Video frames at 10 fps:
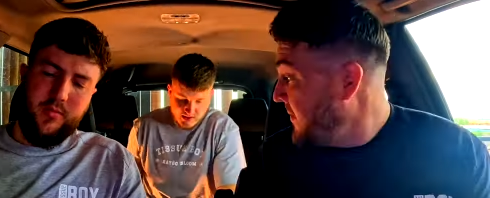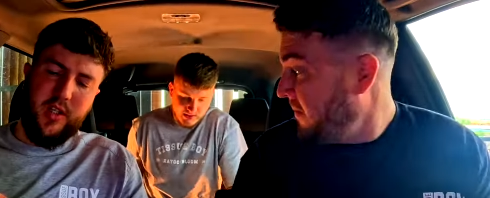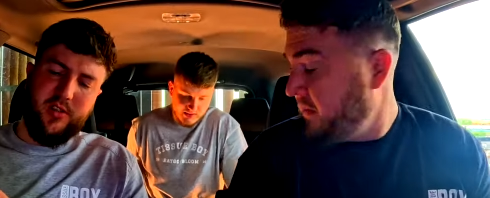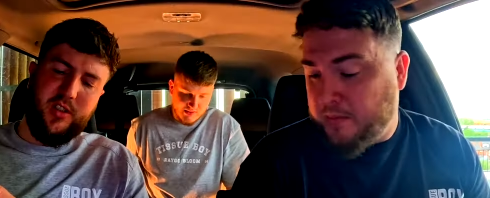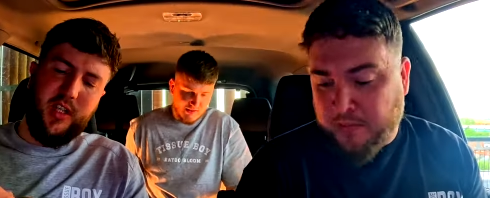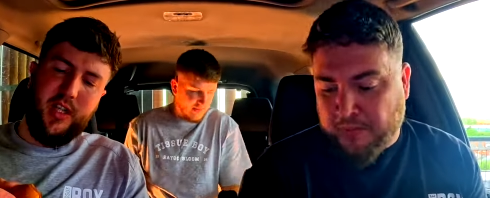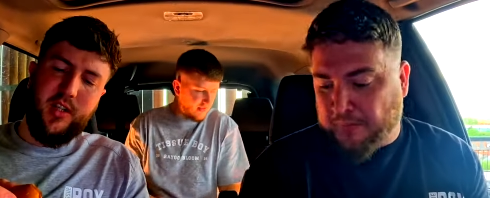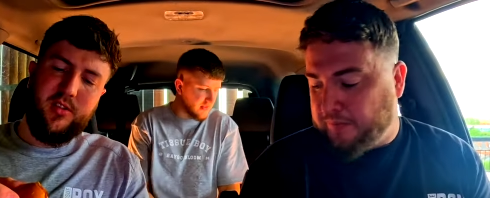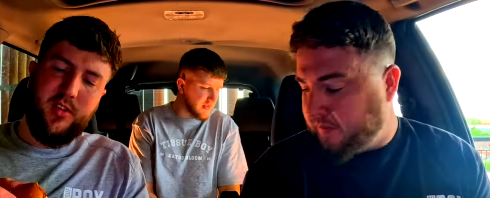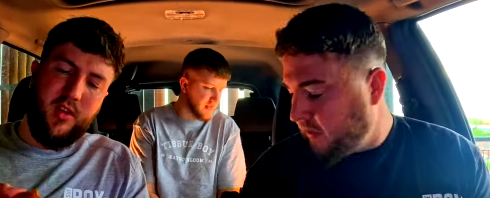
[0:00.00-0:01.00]
Speaker 1: Let's see
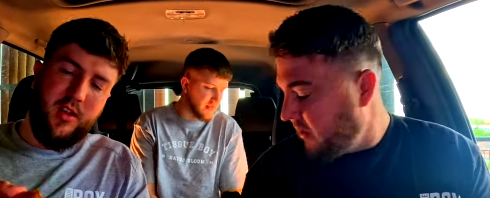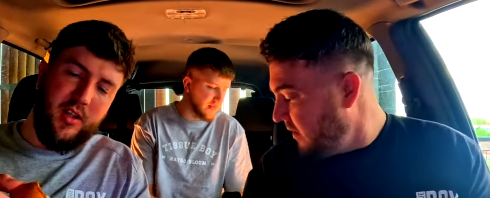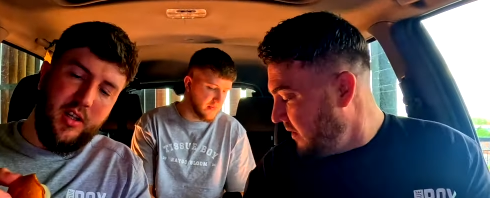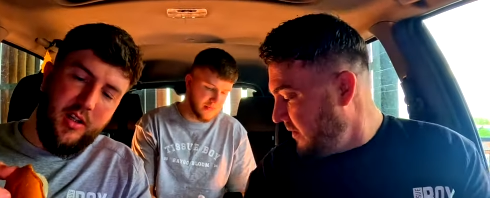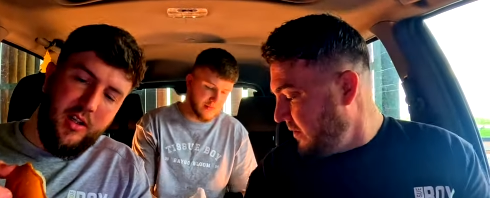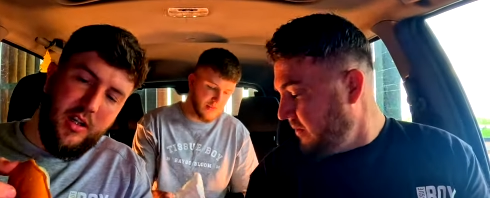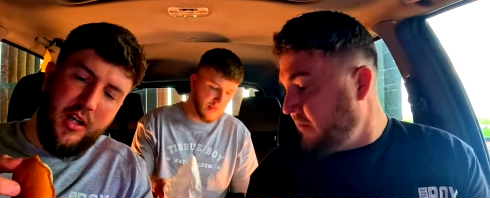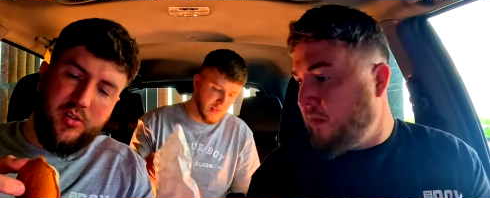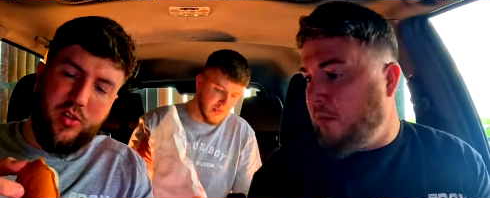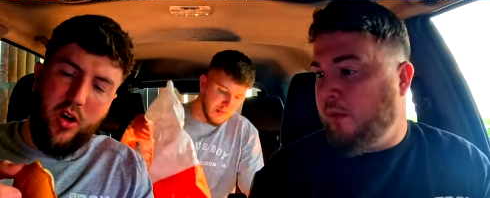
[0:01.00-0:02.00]
this.
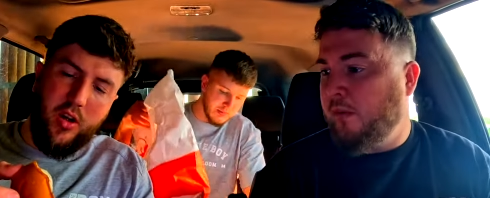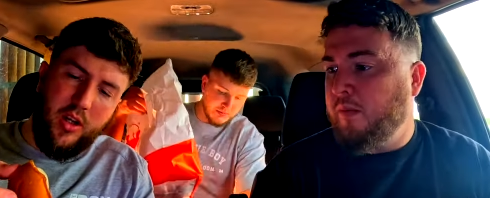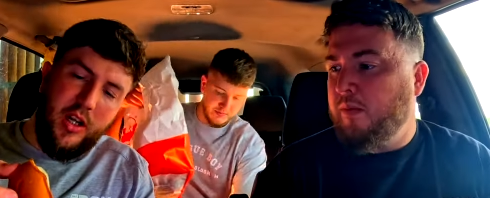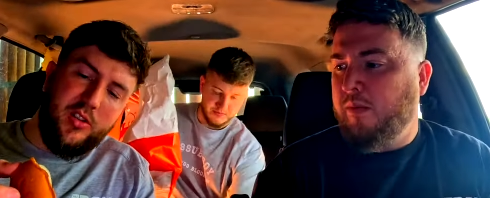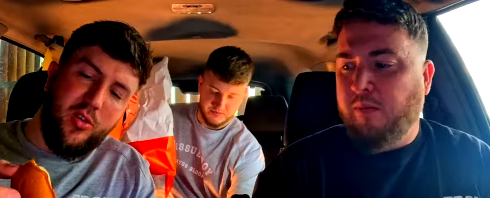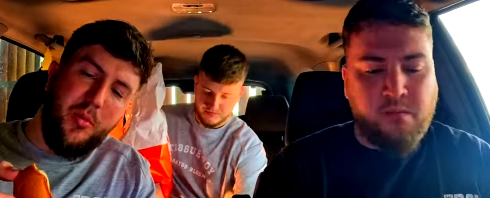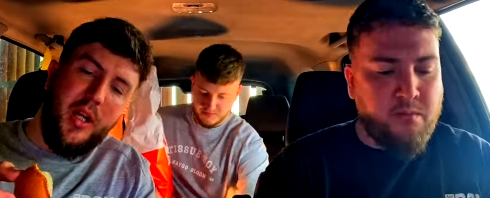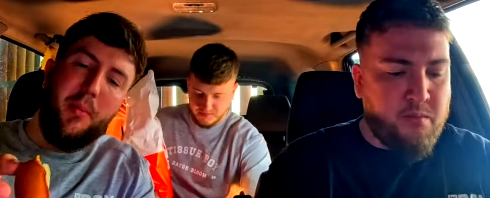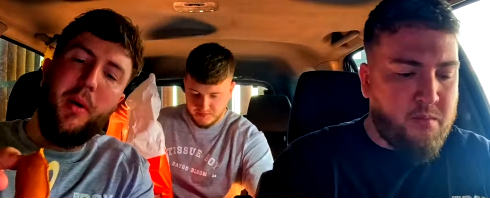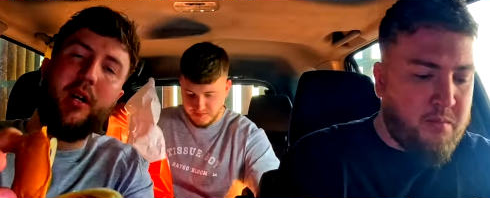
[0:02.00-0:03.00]
It's got little
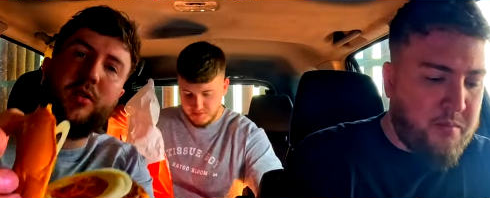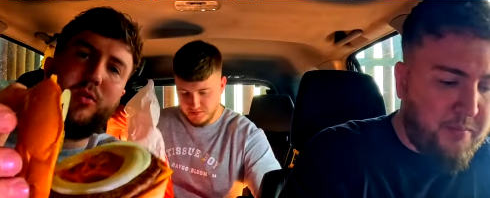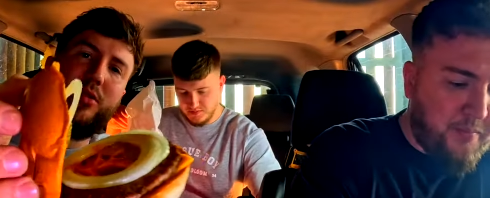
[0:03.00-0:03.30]
mini pickles